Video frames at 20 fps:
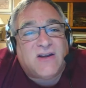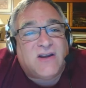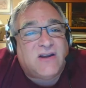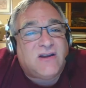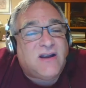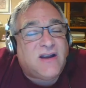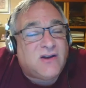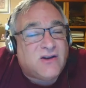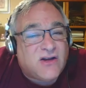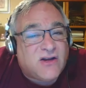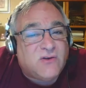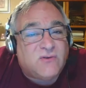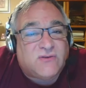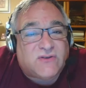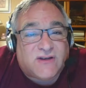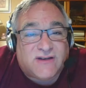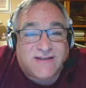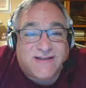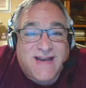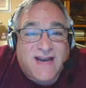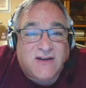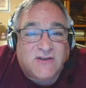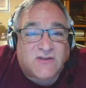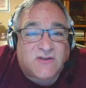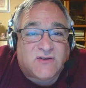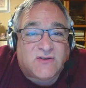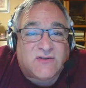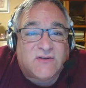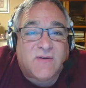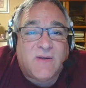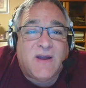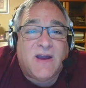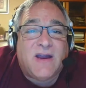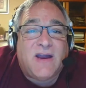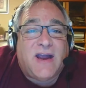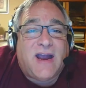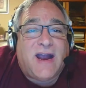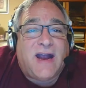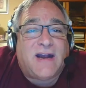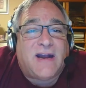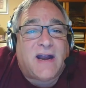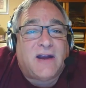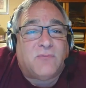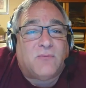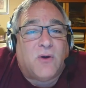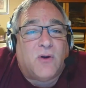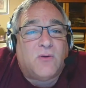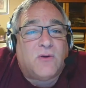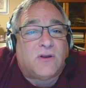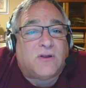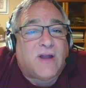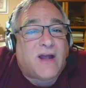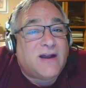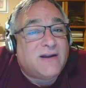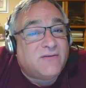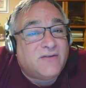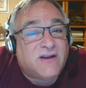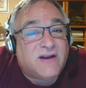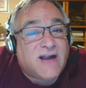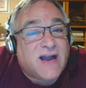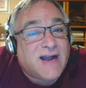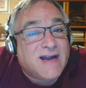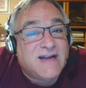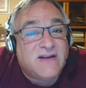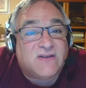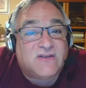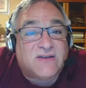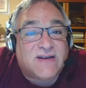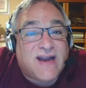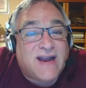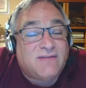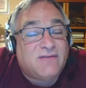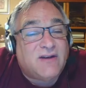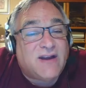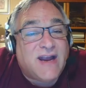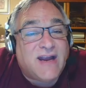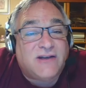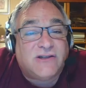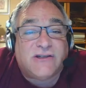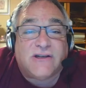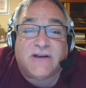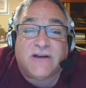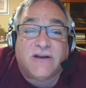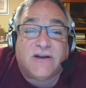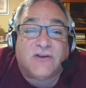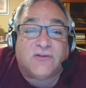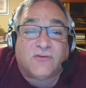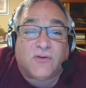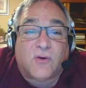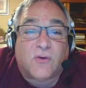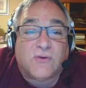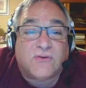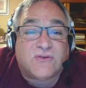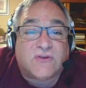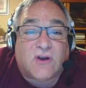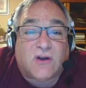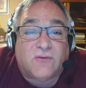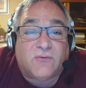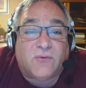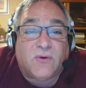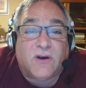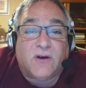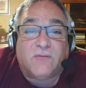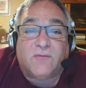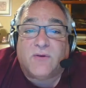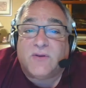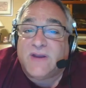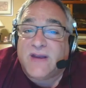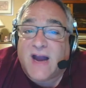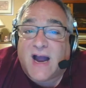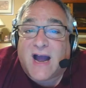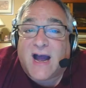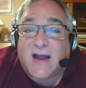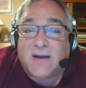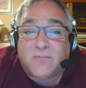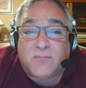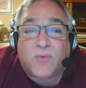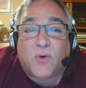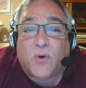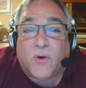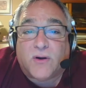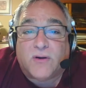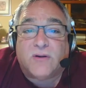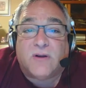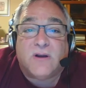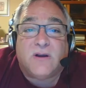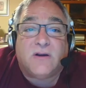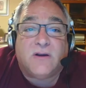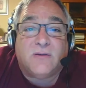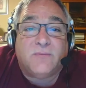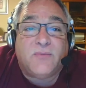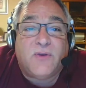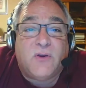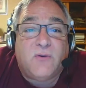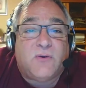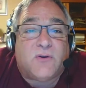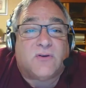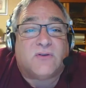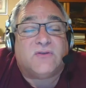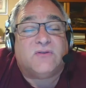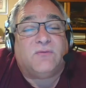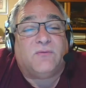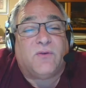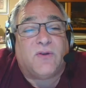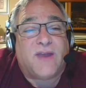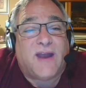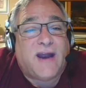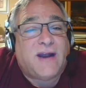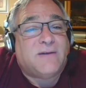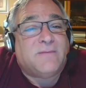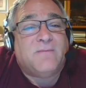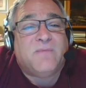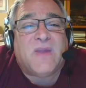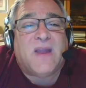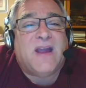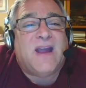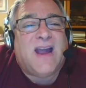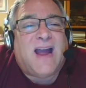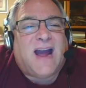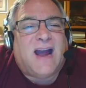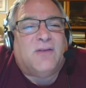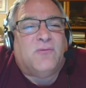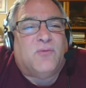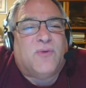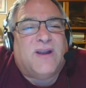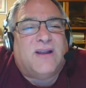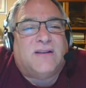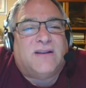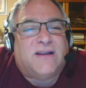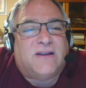in Houston, Texas, and I wrote a lot of the guidance, navigation, and control software for the onboard computers for that. I really